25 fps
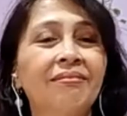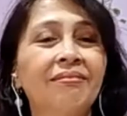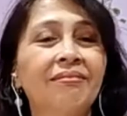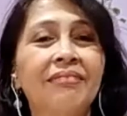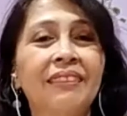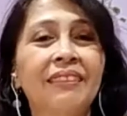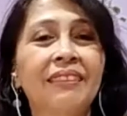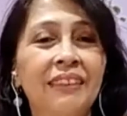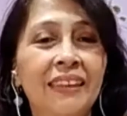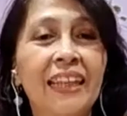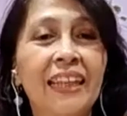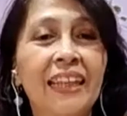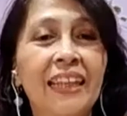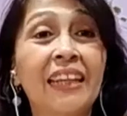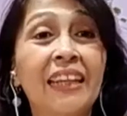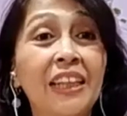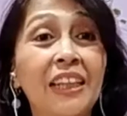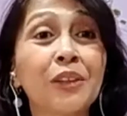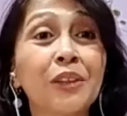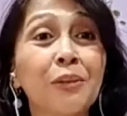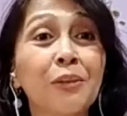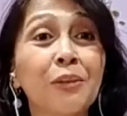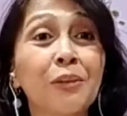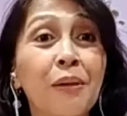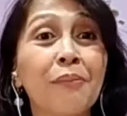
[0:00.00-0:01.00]
let us
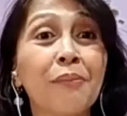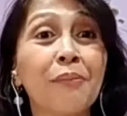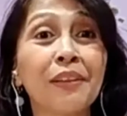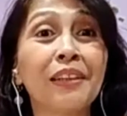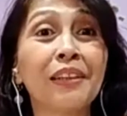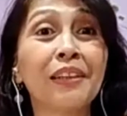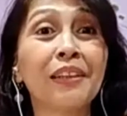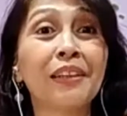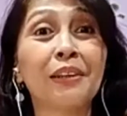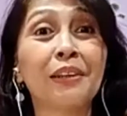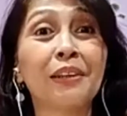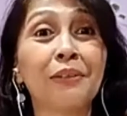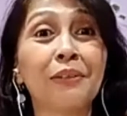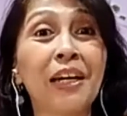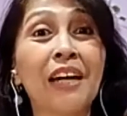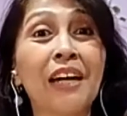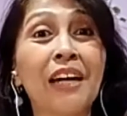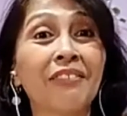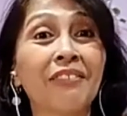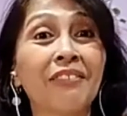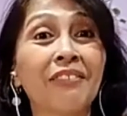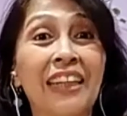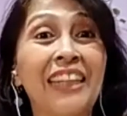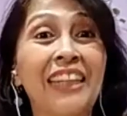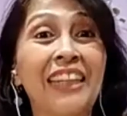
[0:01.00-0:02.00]
remember that we have
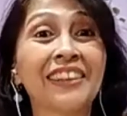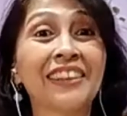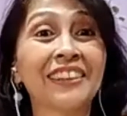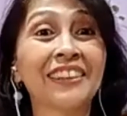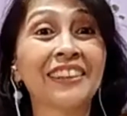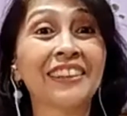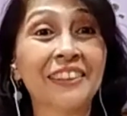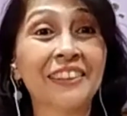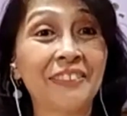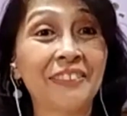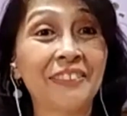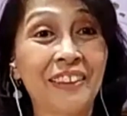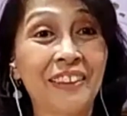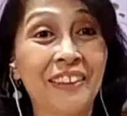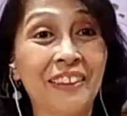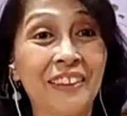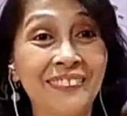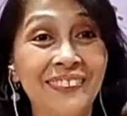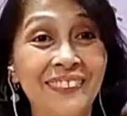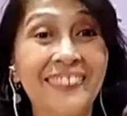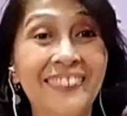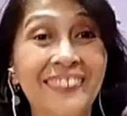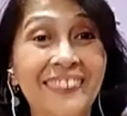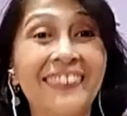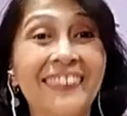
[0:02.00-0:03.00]
angels around.
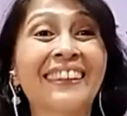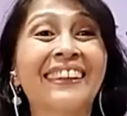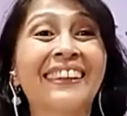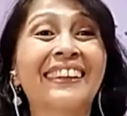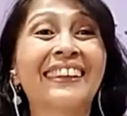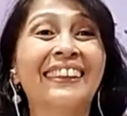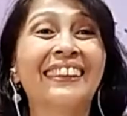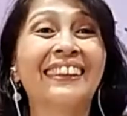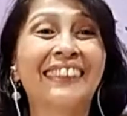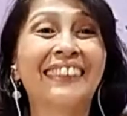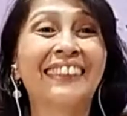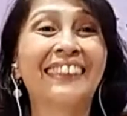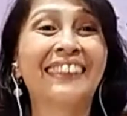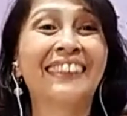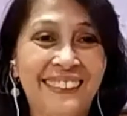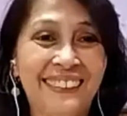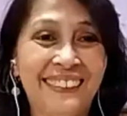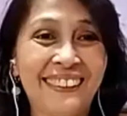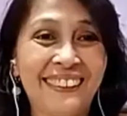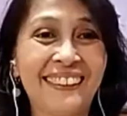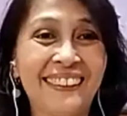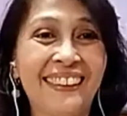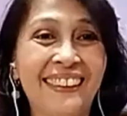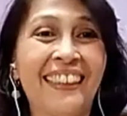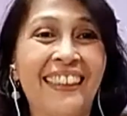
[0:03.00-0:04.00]

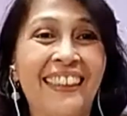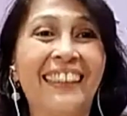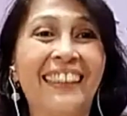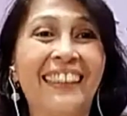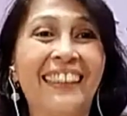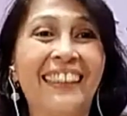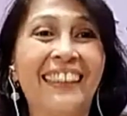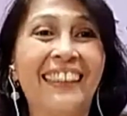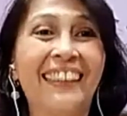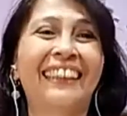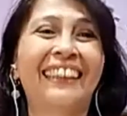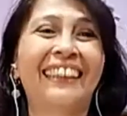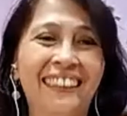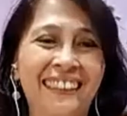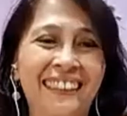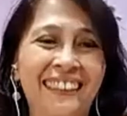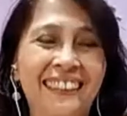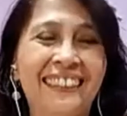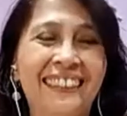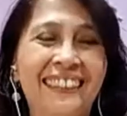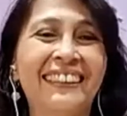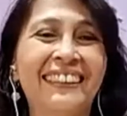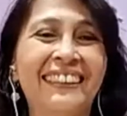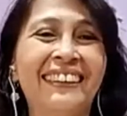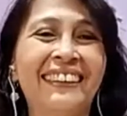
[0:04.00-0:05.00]
Yeah.
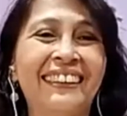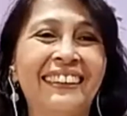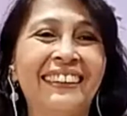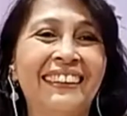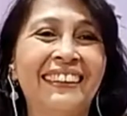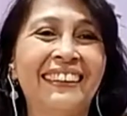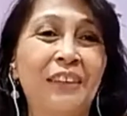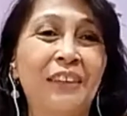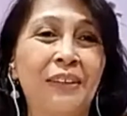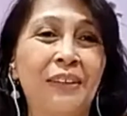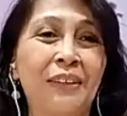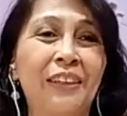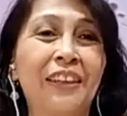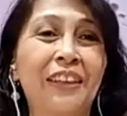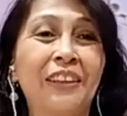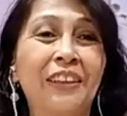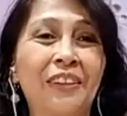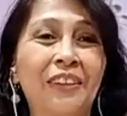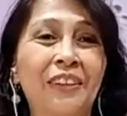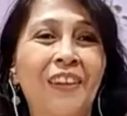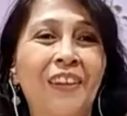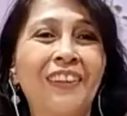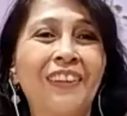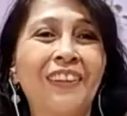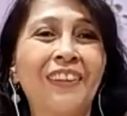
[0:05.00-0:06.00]
That we can
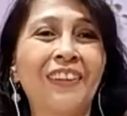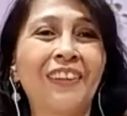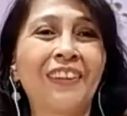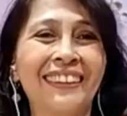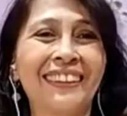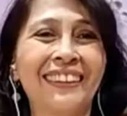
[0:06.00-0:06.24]
call up.